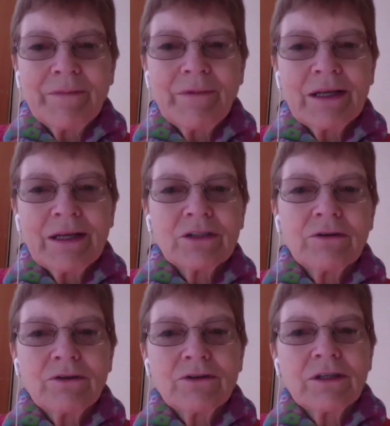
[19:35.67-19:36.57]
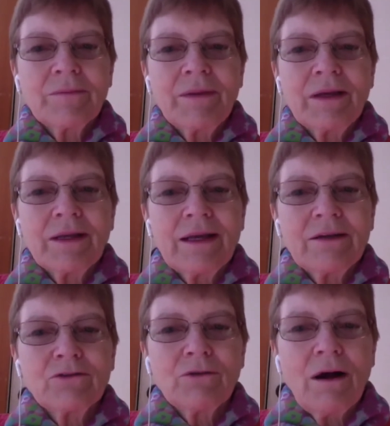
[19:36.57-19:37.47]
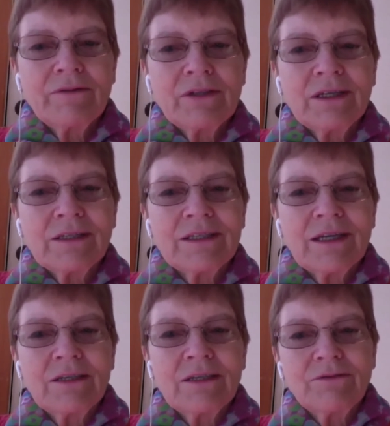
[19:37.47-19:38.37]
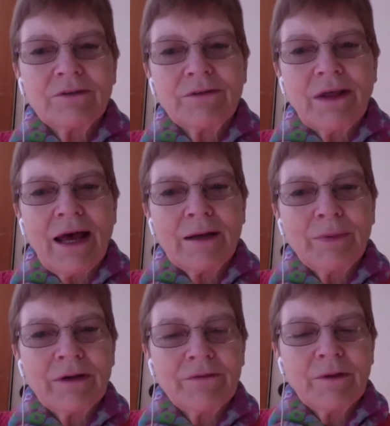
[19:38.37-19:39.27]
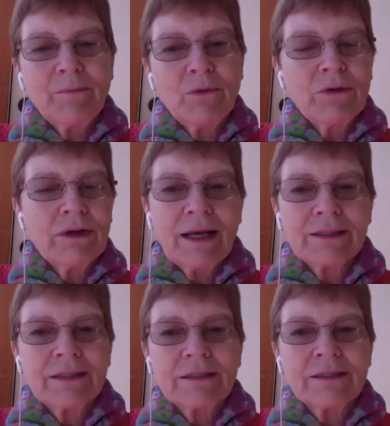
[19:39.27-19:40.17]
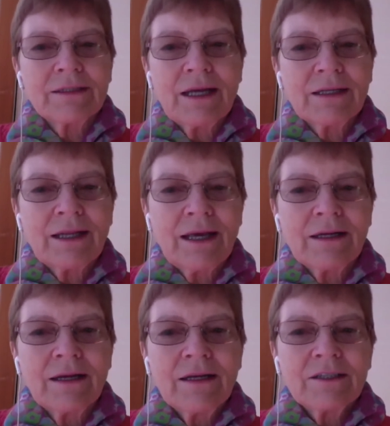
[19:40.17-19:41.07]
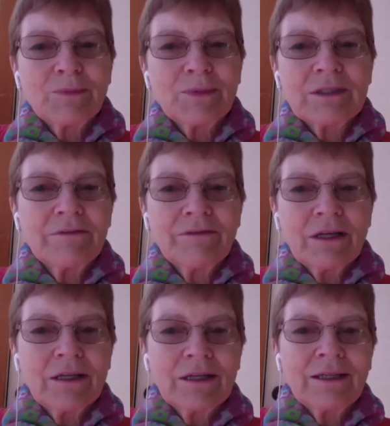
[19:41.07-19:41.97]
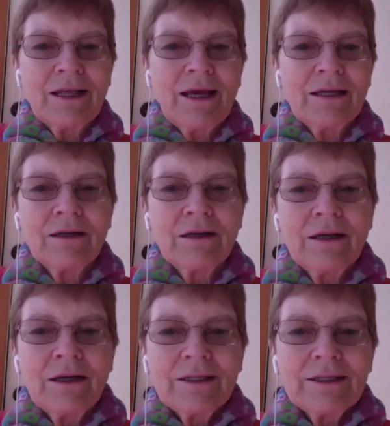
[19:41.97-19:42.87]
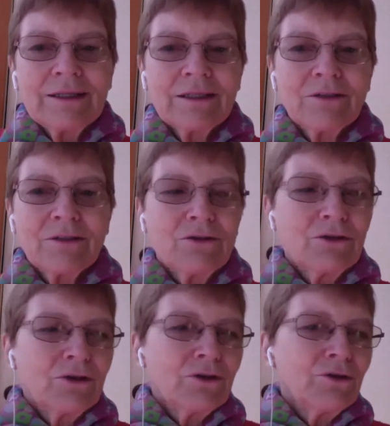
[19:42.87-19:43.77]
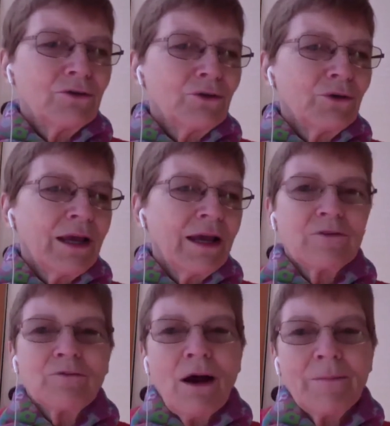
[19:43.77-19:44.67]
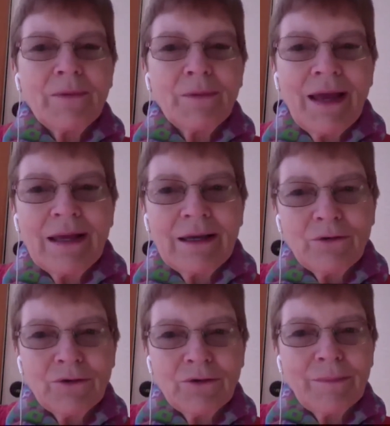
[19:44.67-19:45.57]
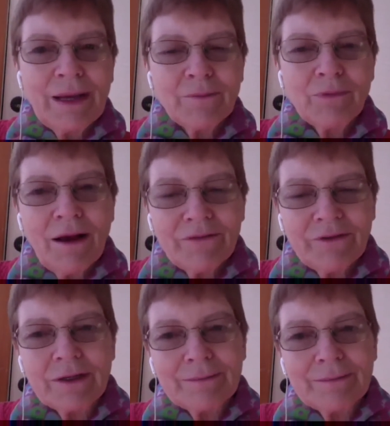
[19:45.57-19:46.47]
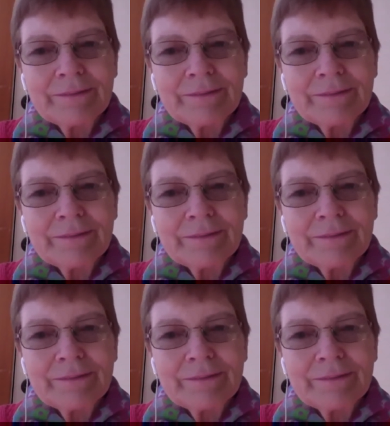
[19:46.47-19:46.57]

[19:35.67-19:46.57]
right? So there's something that drives the incentive of that. But if the board hasn't set that specifically, that, listen, you can't rob the bank in order to make a profit.